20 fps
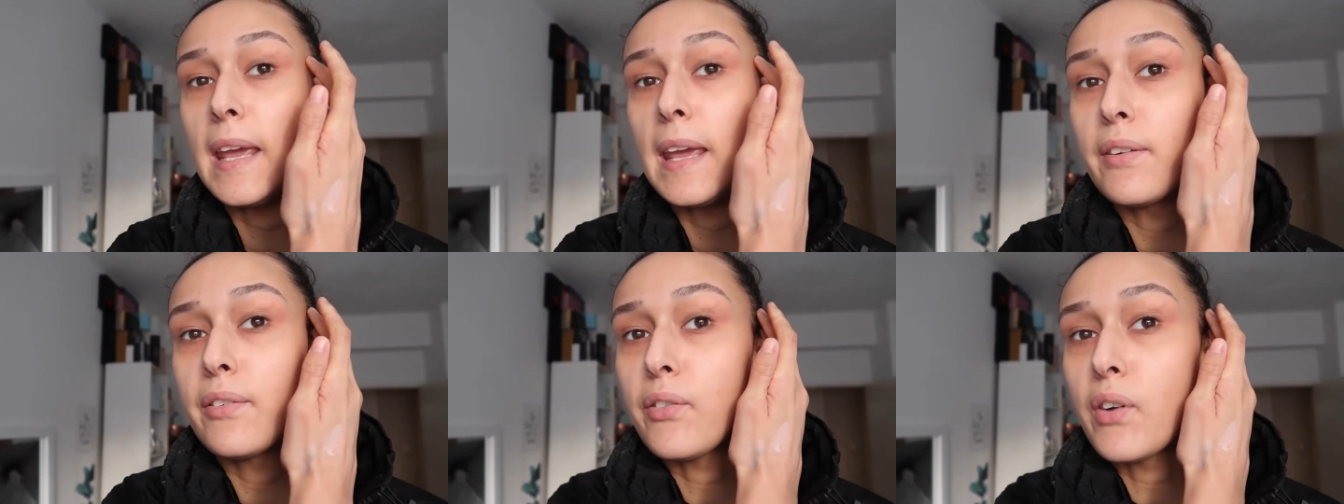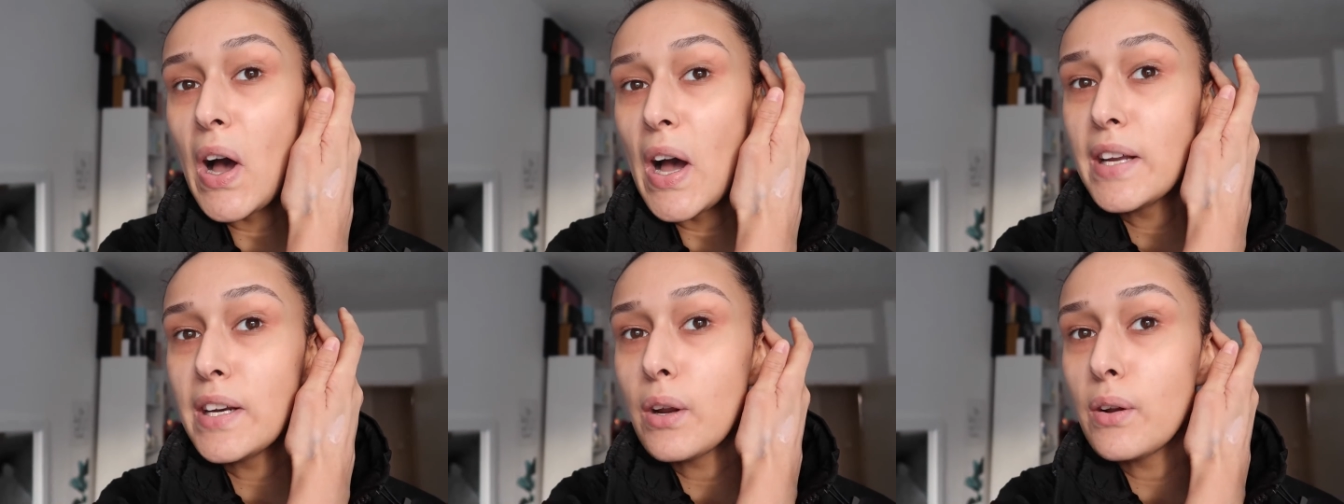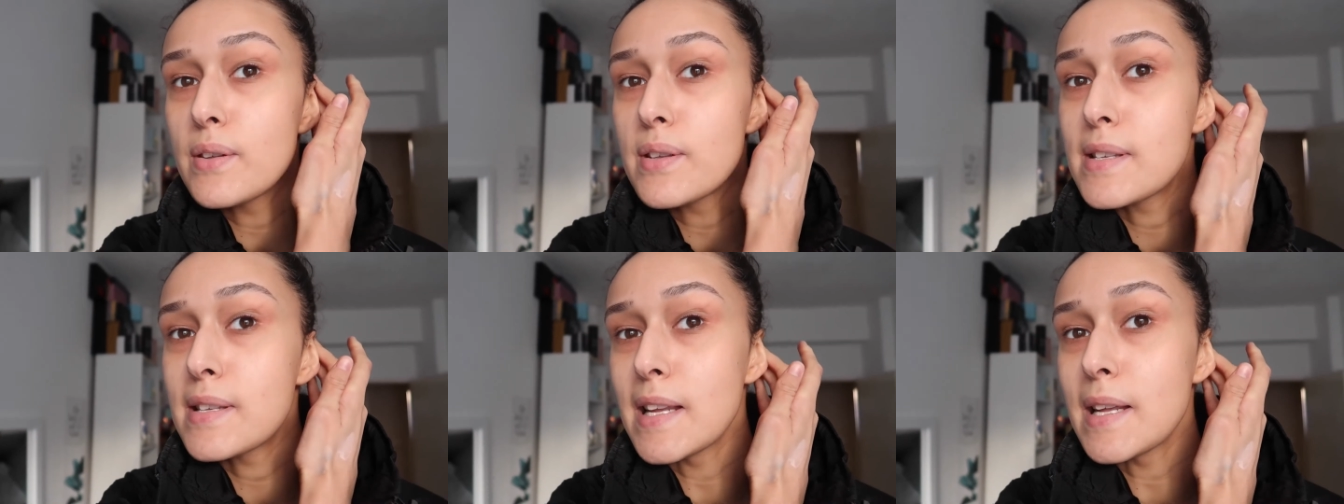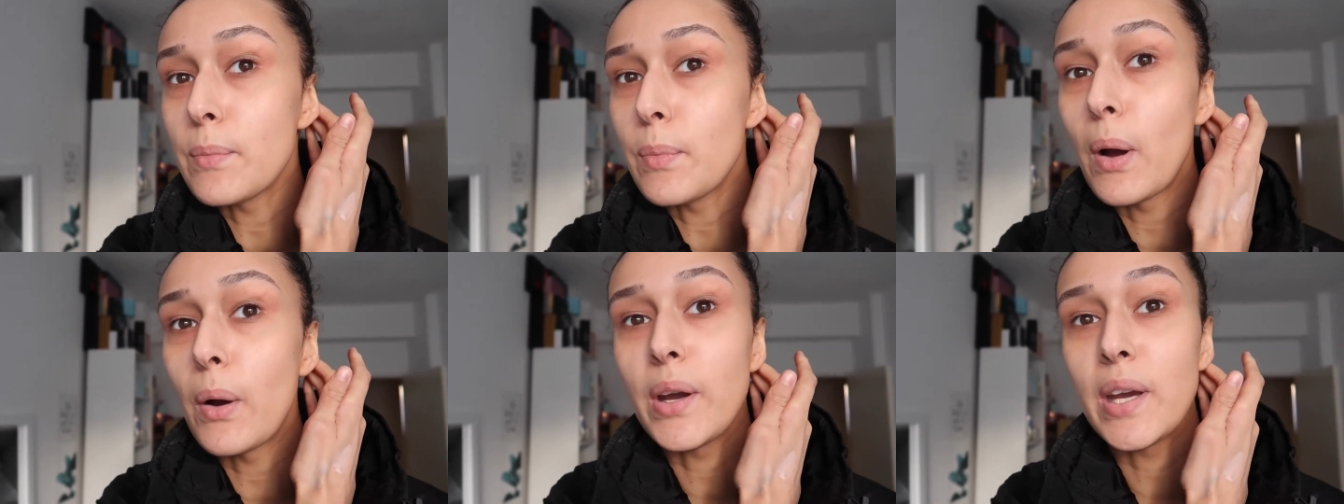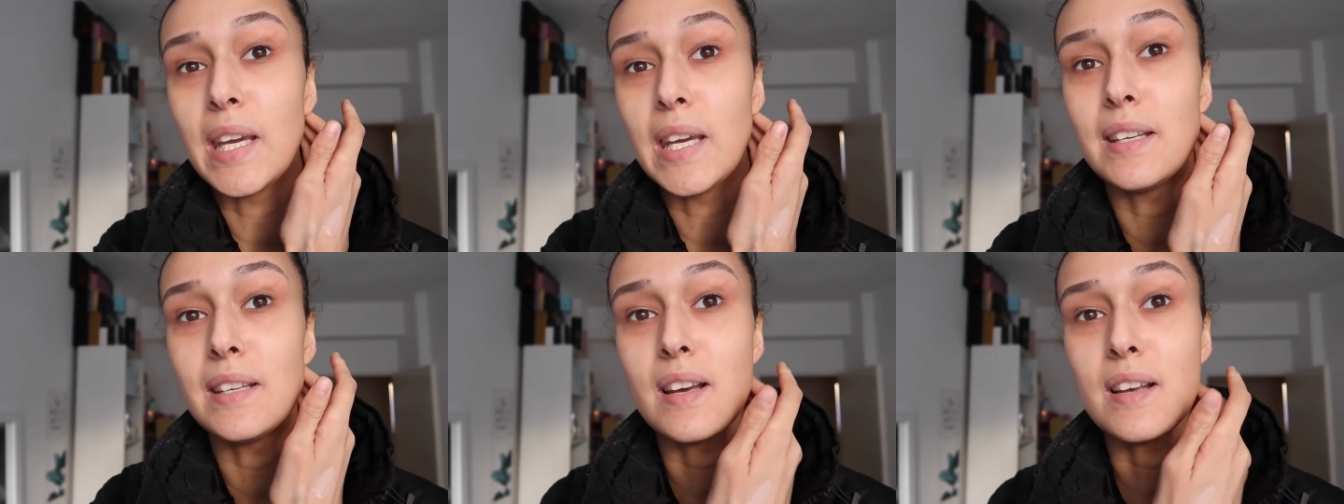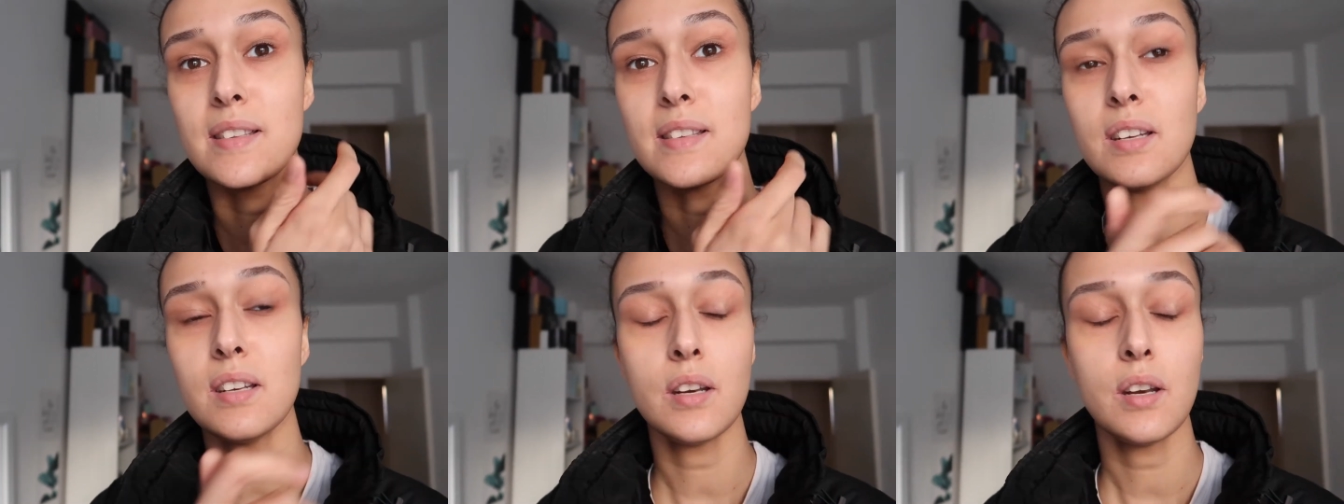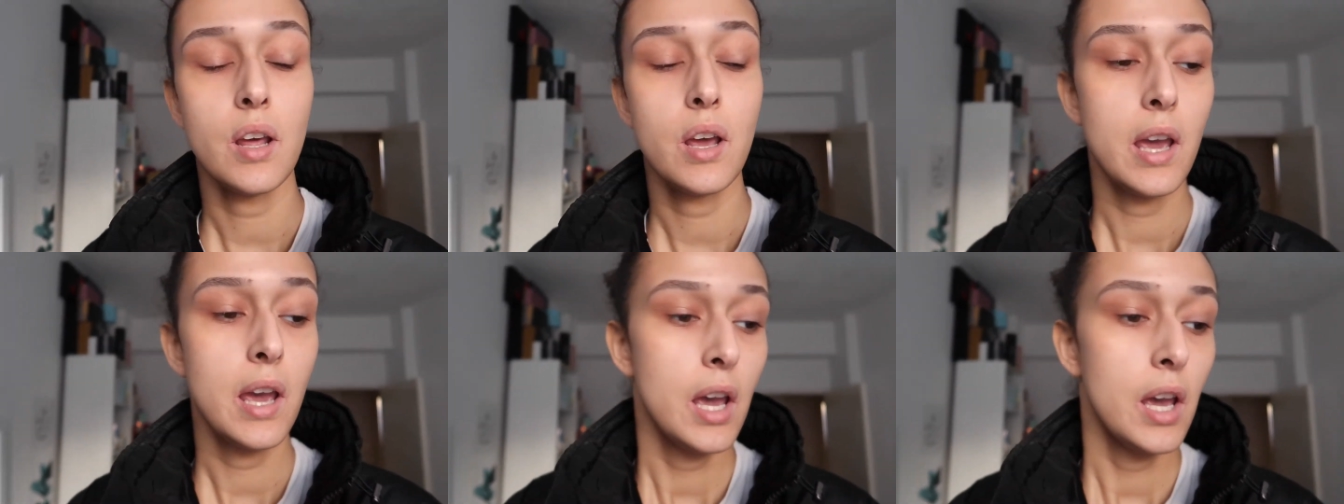if I don't sleep well, he
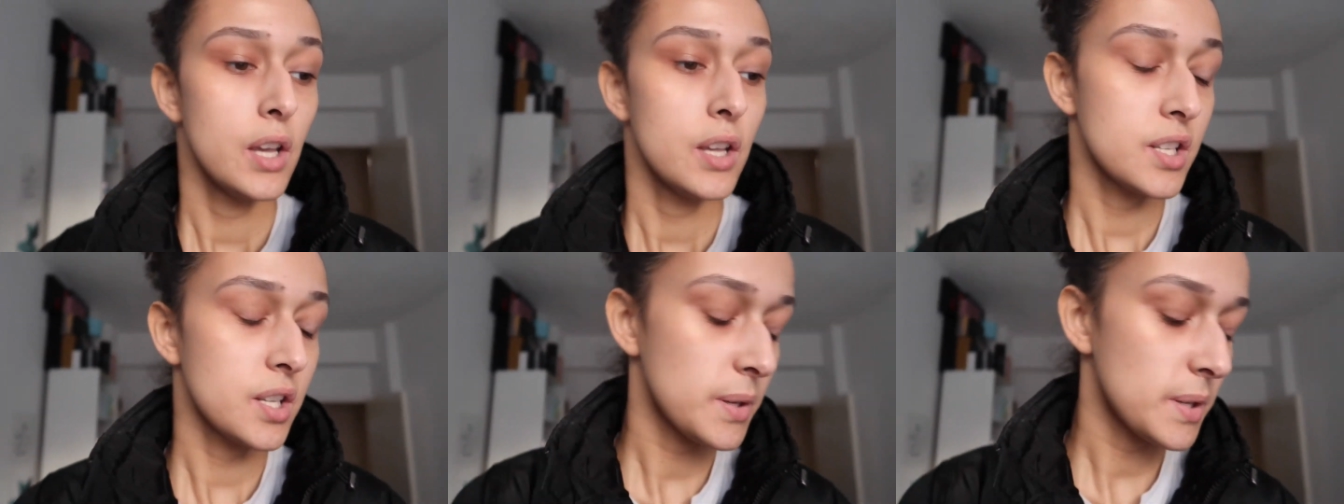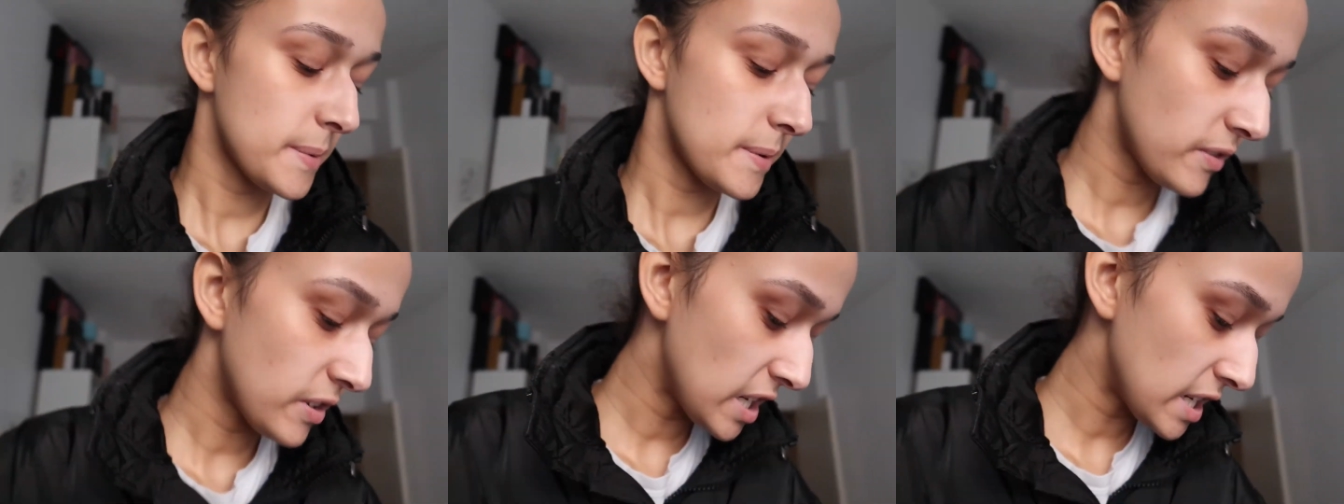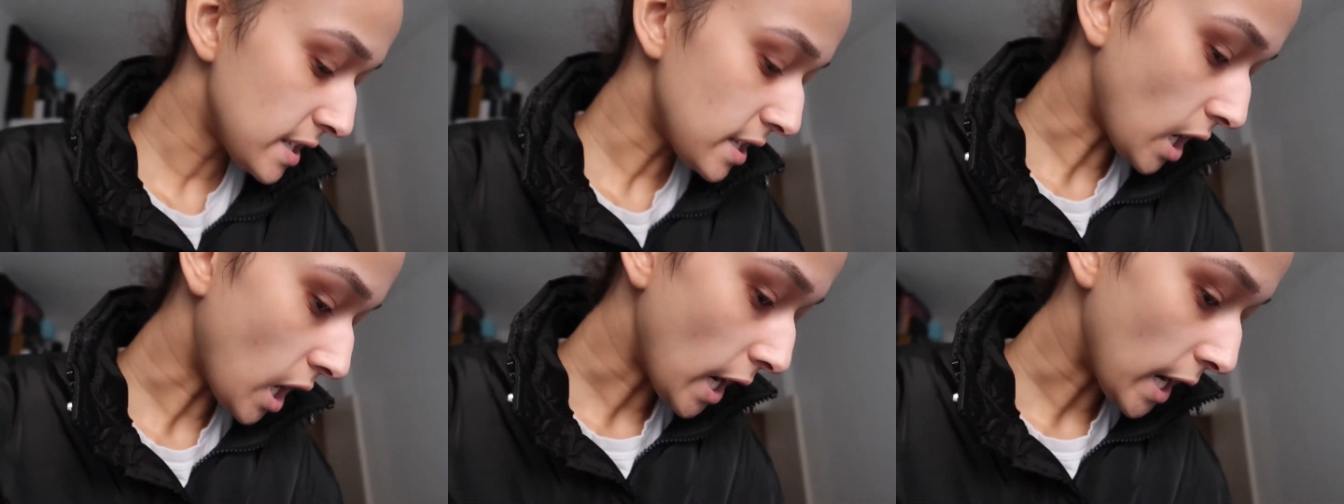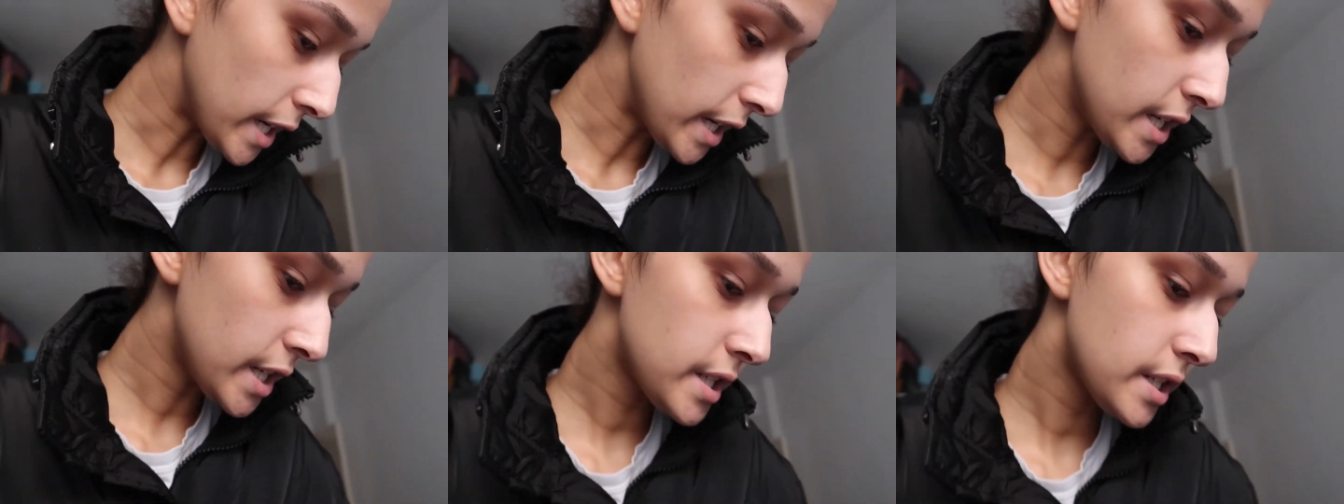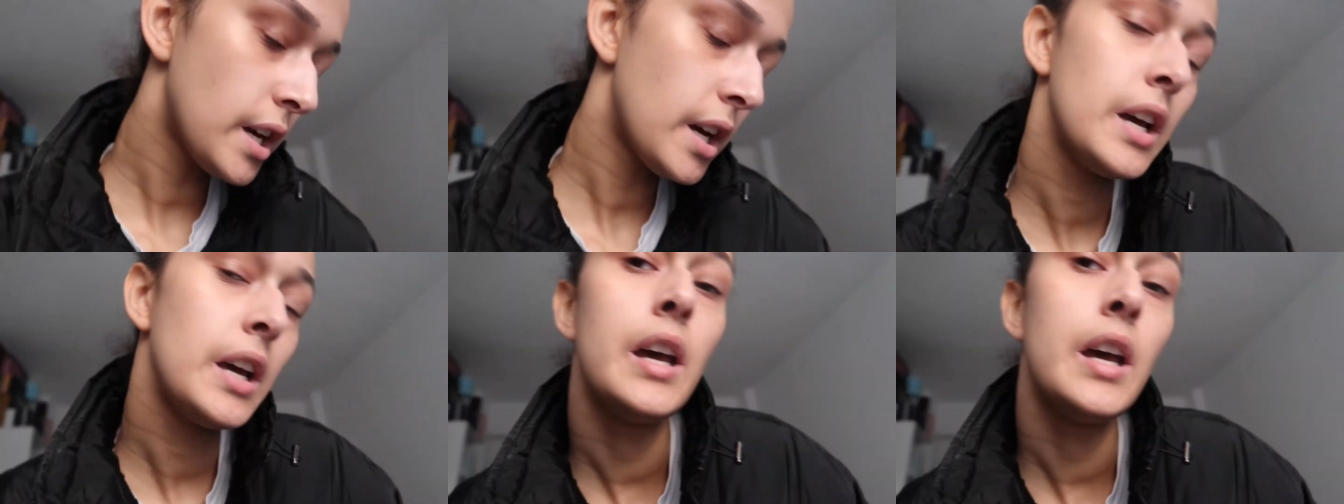doesn't. So he's been really tired.